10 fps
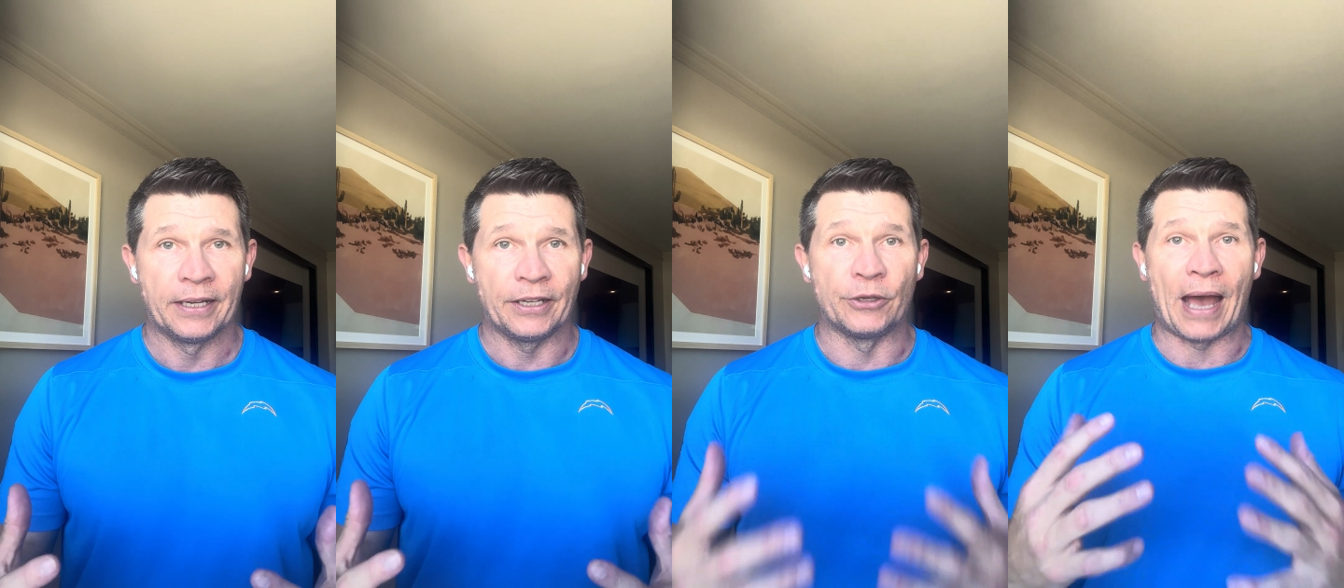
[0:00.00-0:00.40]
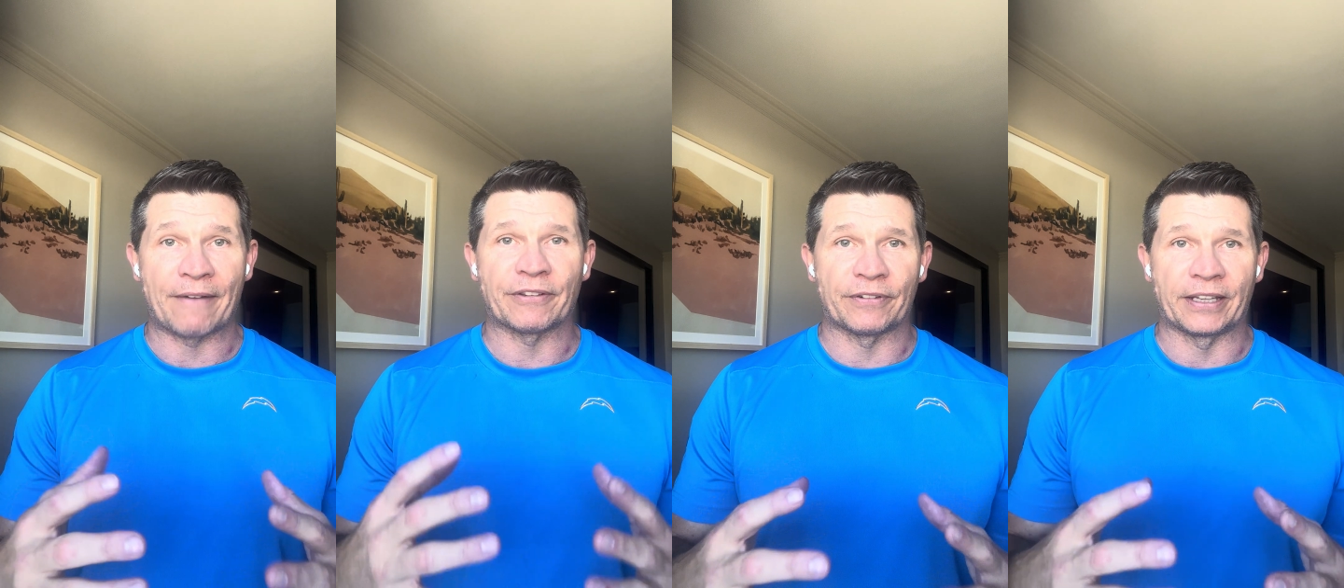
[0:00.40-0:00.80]
you have
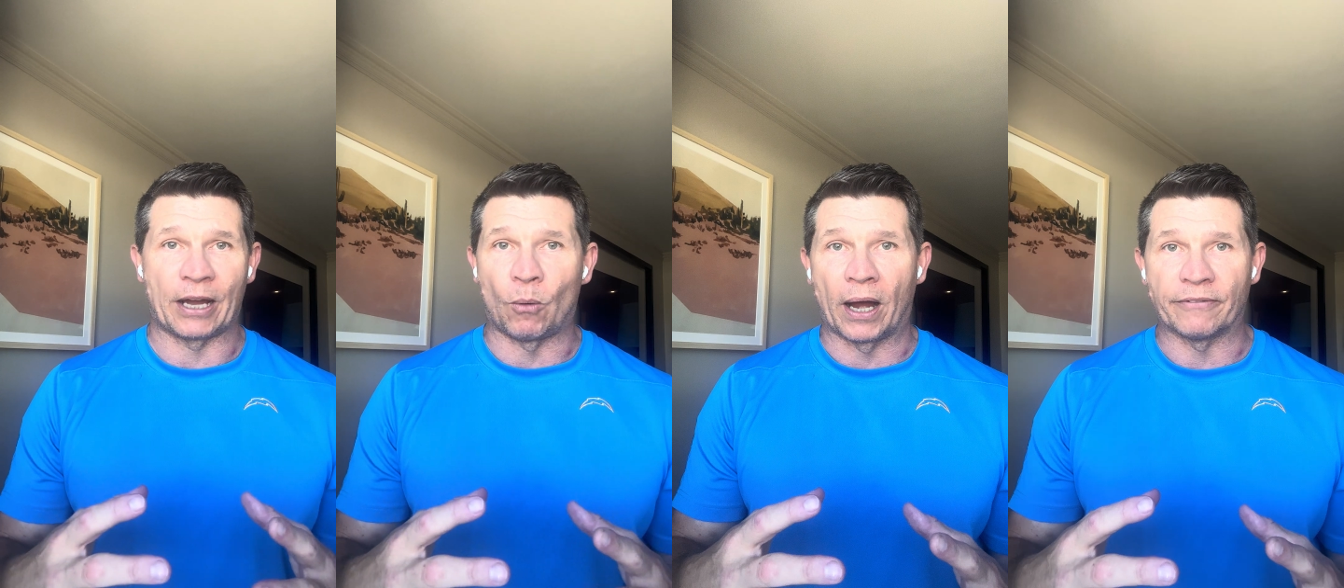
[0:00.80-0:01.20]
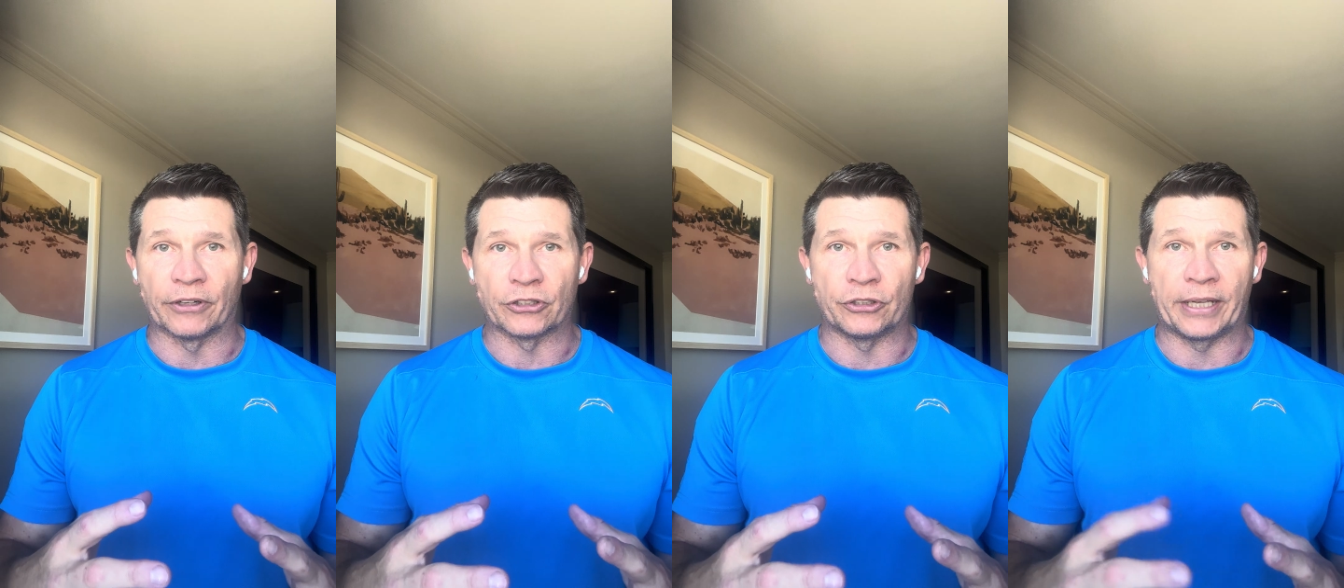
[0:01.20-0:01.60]
to find that why
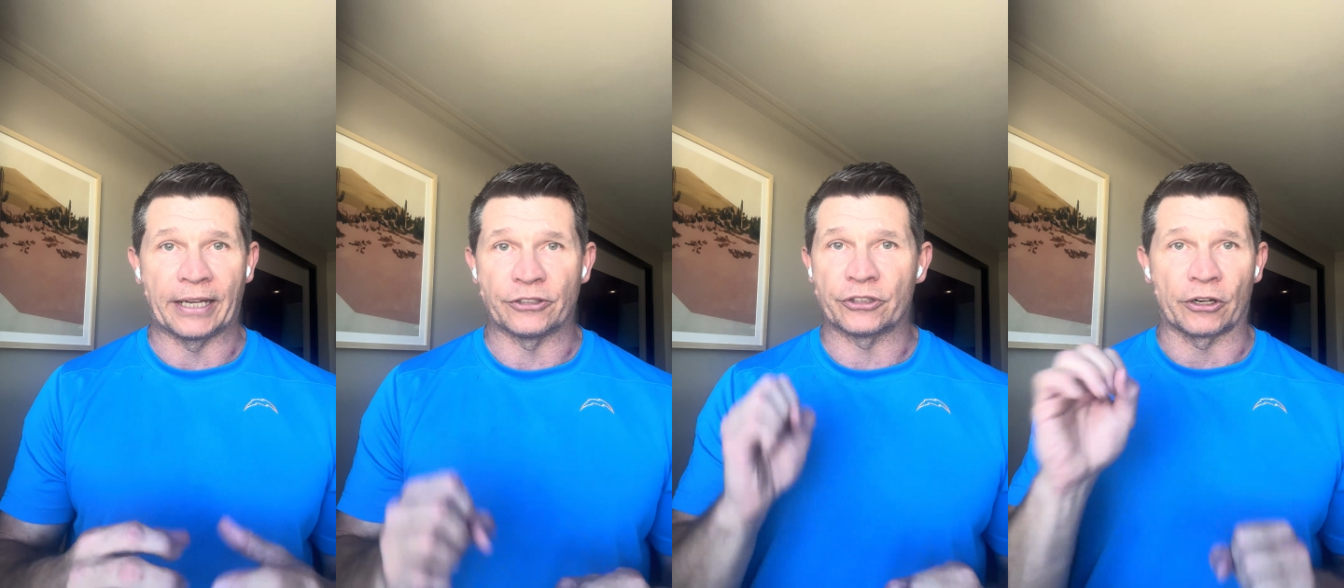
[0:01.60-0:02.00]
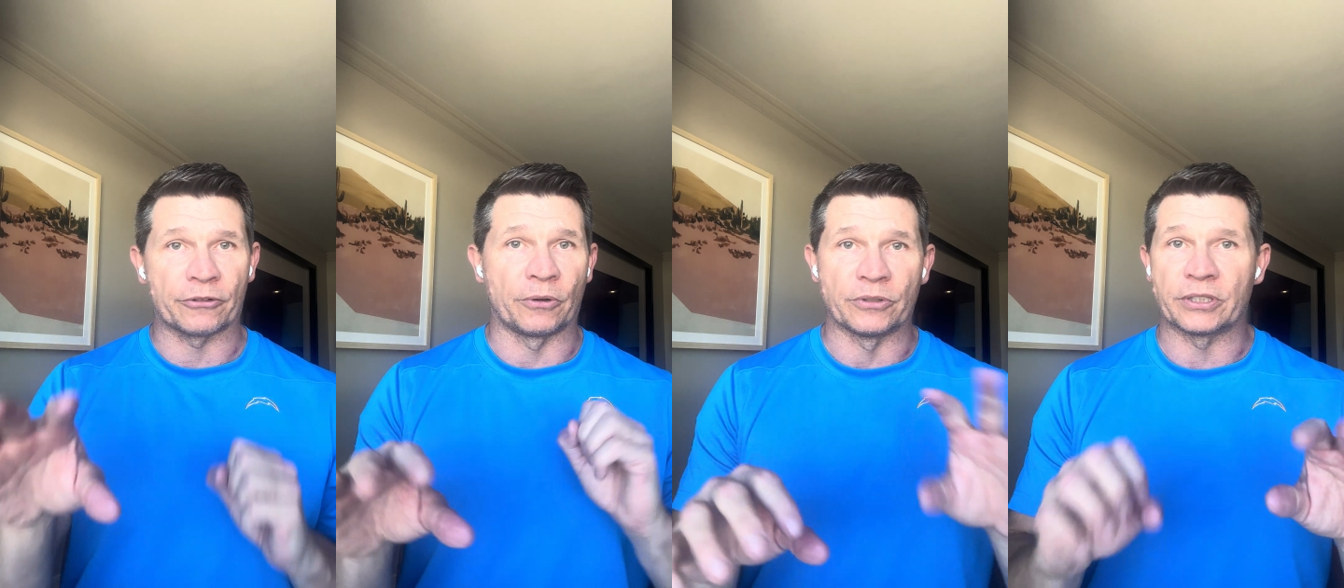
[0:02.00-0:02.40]
first. You can't just start
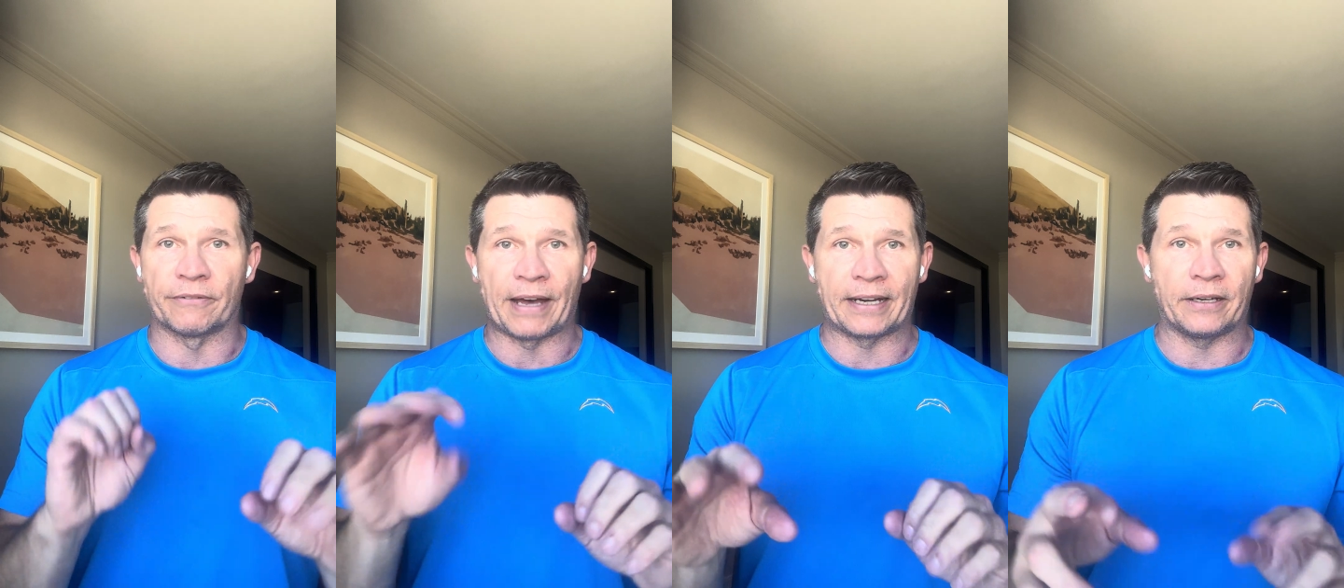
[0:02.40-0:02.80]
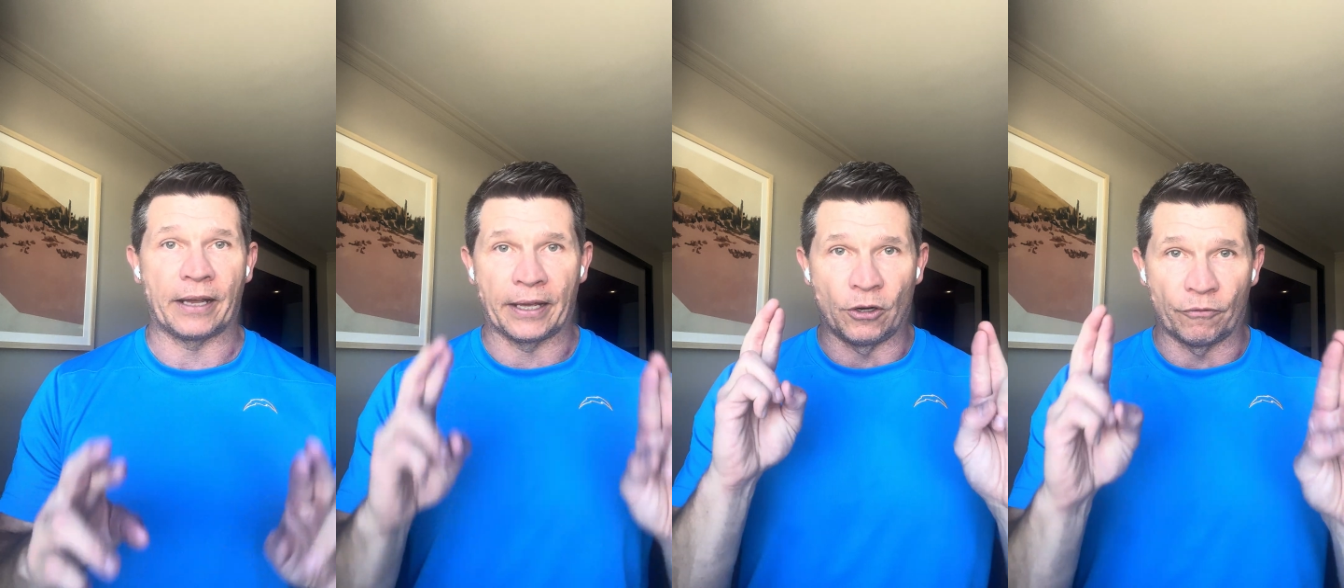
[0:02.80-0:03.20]
throwing stuff at it
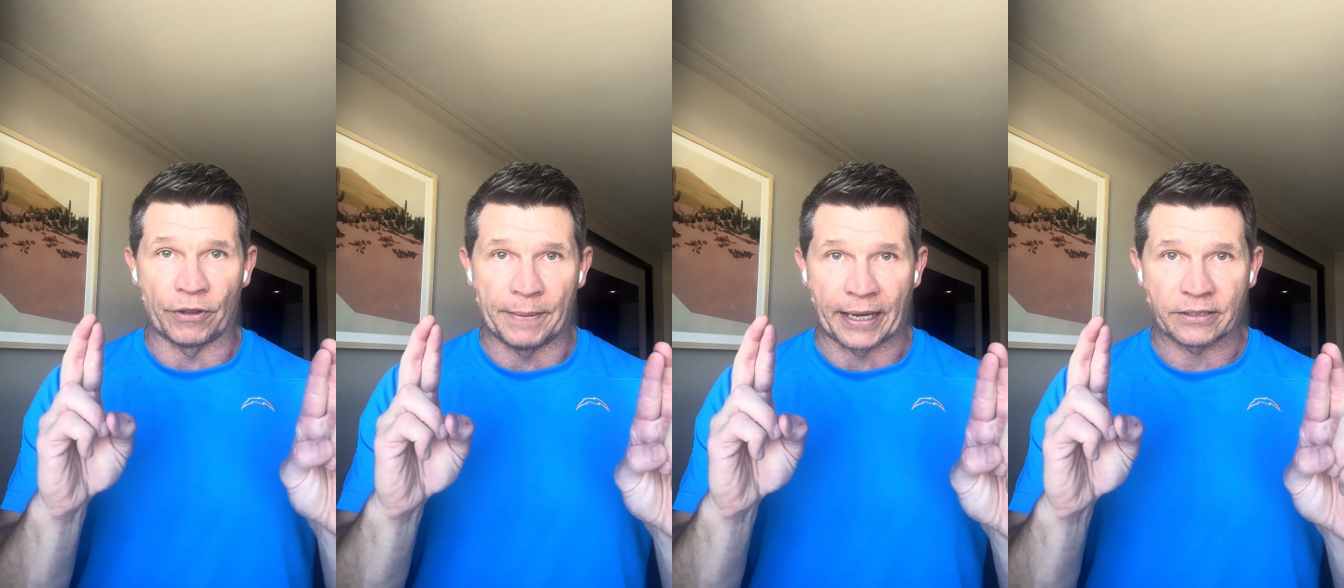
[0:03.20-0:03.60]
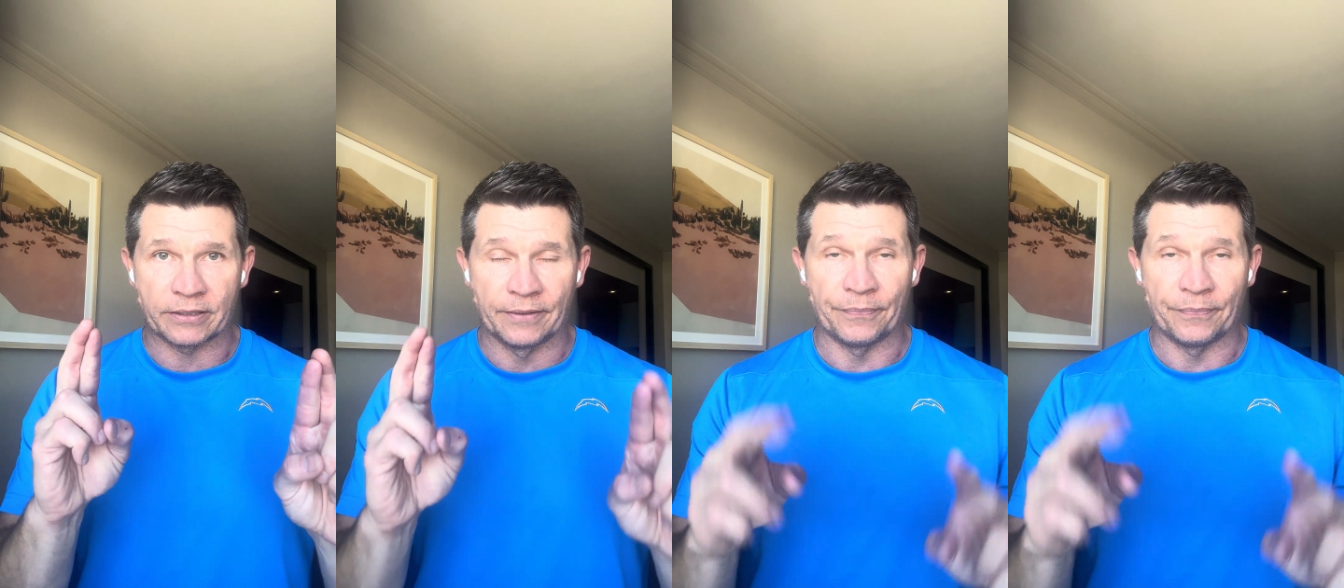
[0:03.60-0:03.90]
and hope for the best.